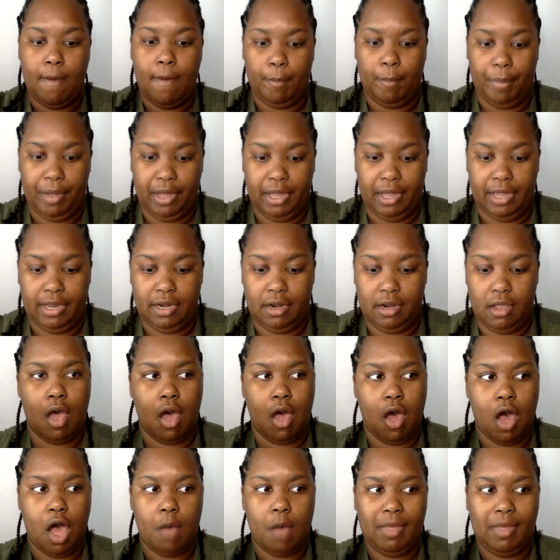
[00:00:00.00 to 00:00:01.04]
but
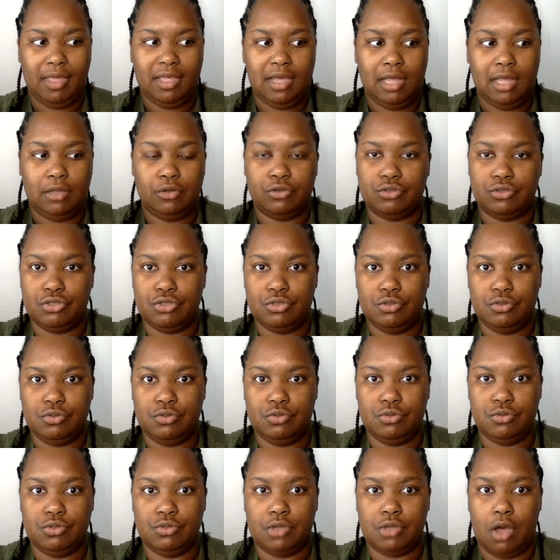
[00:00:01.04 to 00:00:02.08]
all my color
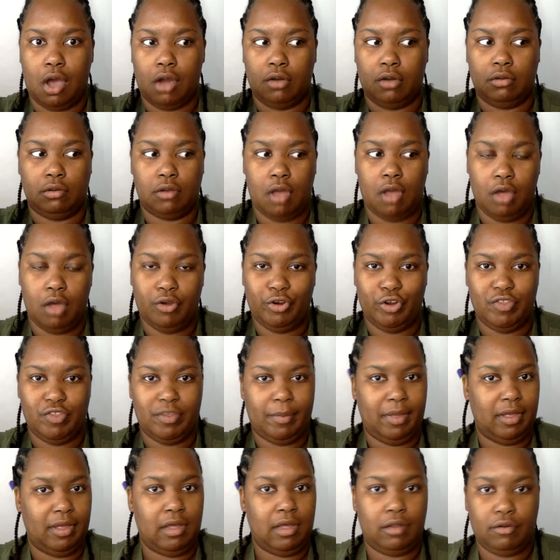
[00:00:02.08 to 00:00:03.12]
twos are longer than
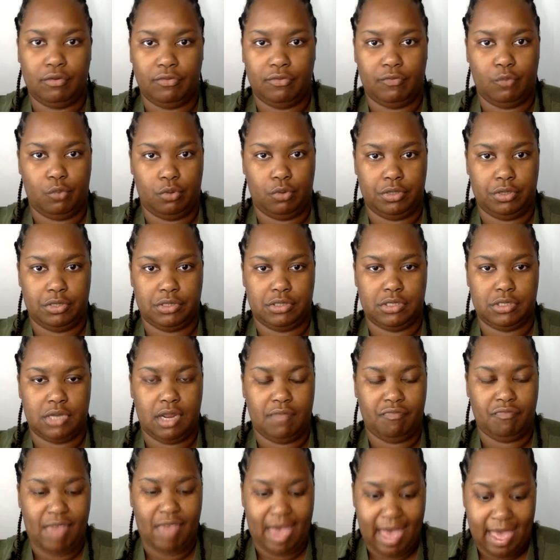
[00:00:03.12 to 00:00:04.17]
my color fours.
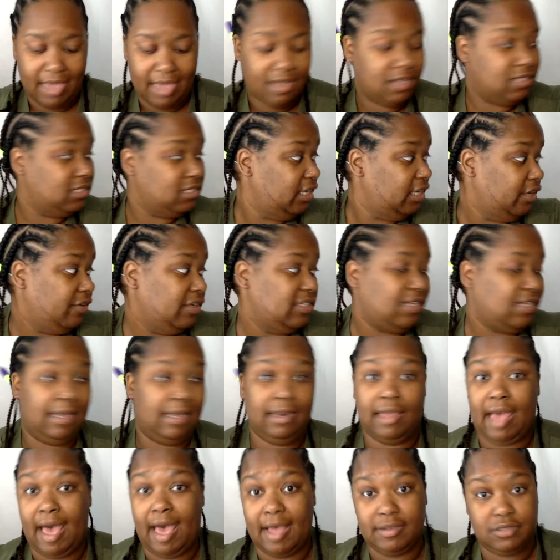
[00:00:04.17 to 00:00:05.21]
That is
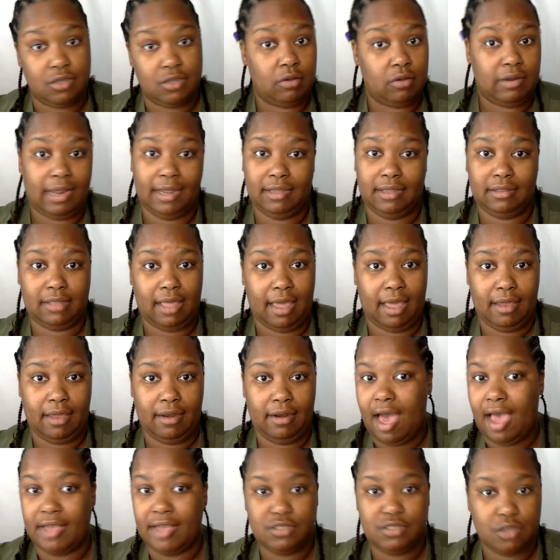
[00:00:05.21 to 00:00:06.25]
irritating. I don't like that.
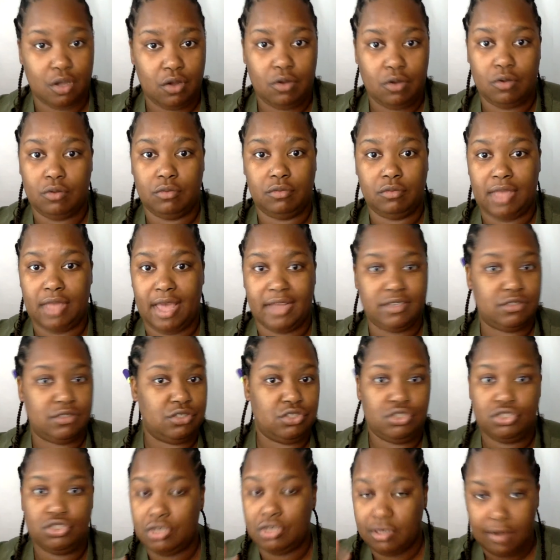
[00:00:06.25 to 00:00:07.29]
I don't, that
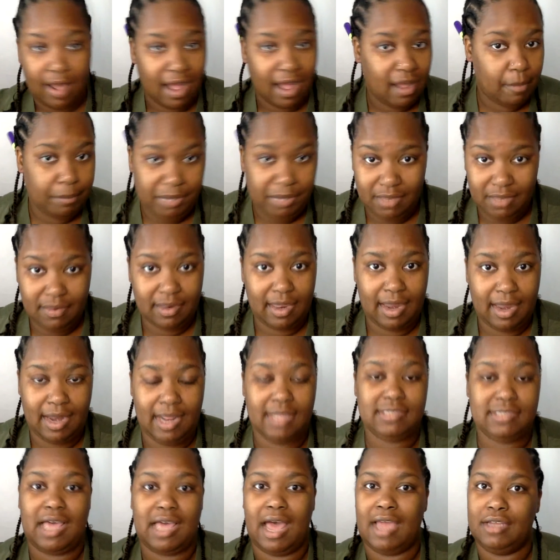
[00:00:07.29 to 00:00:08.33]
should not be the
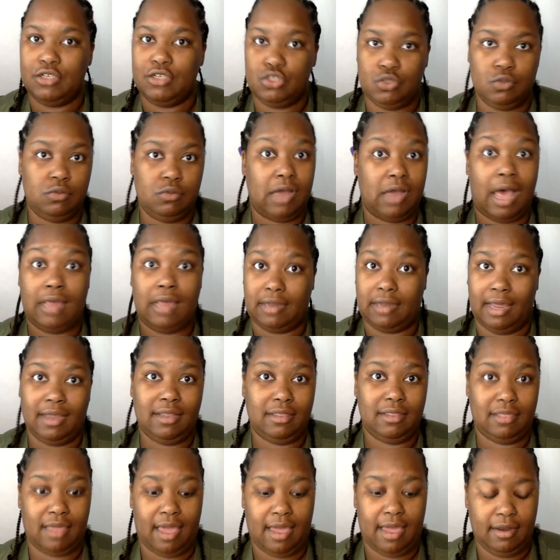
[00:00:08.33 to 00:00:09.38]
case. I do not like
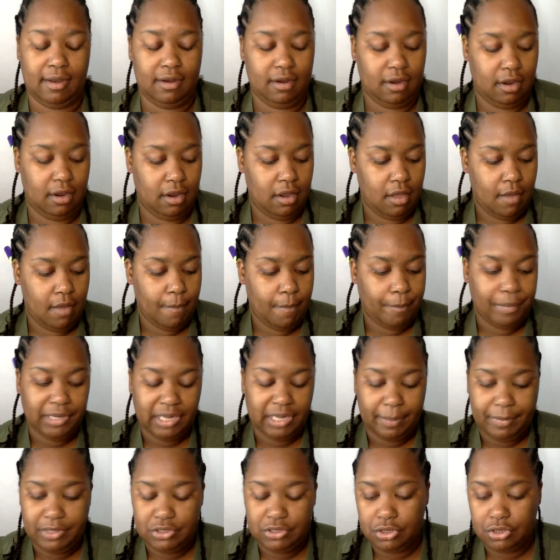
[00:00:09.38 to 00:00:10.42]
that. But
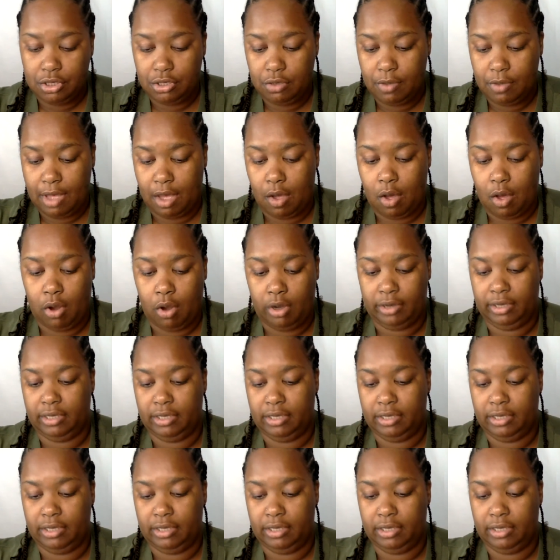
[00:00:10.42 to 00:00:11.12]
let me show you how hard